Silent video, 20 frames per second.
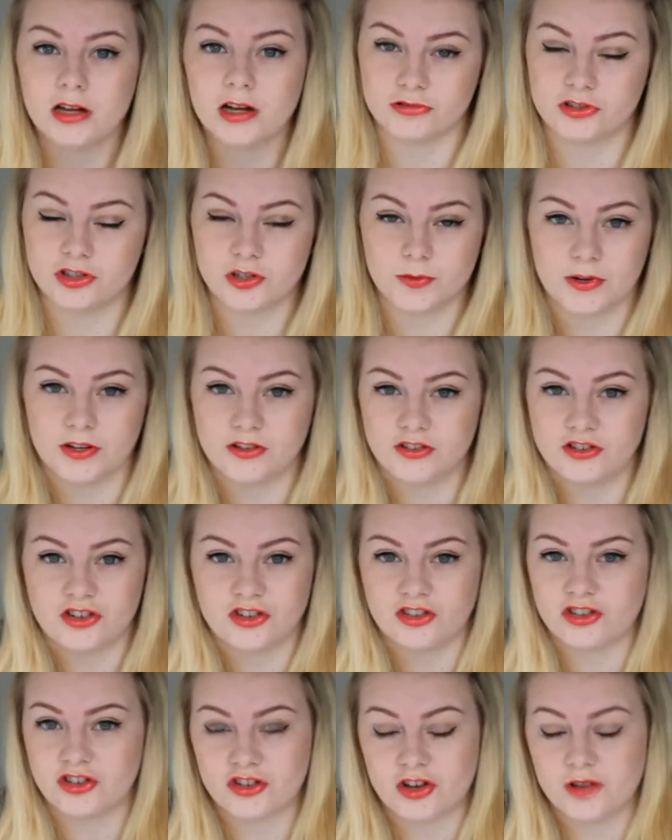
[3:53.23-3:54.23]
Someone
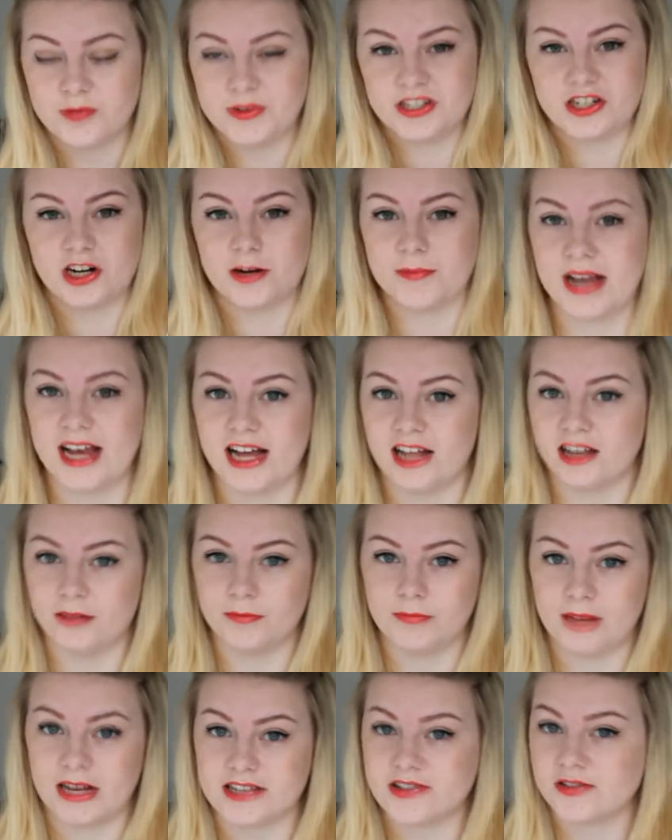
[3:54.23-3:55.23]
should just come and dye my hair
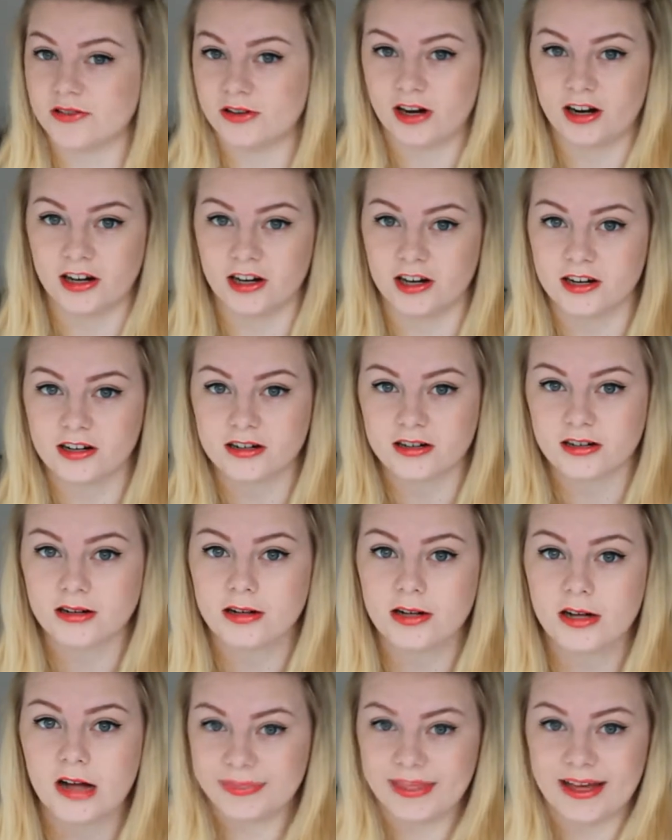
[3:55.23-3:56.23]
pastel lilac.
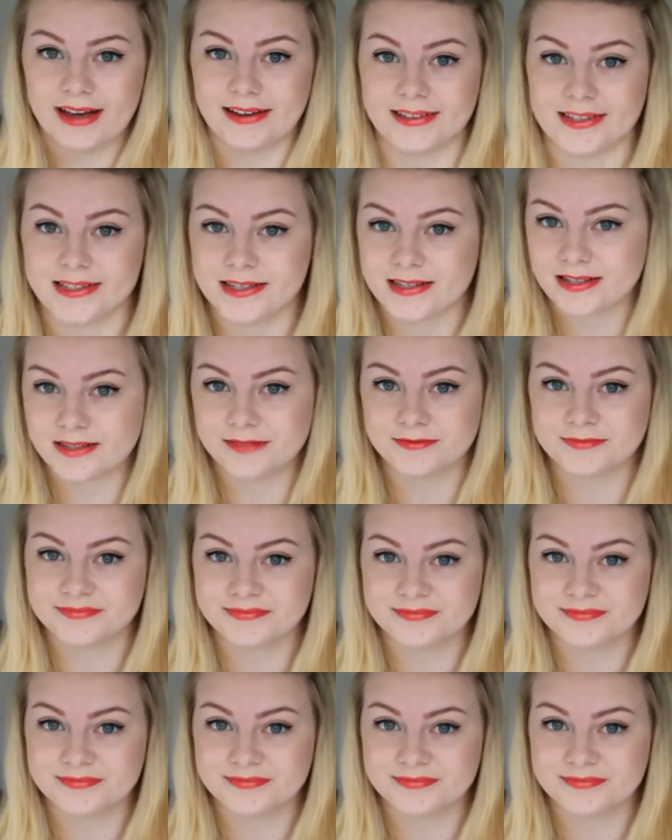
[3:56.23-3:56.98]
Thanks.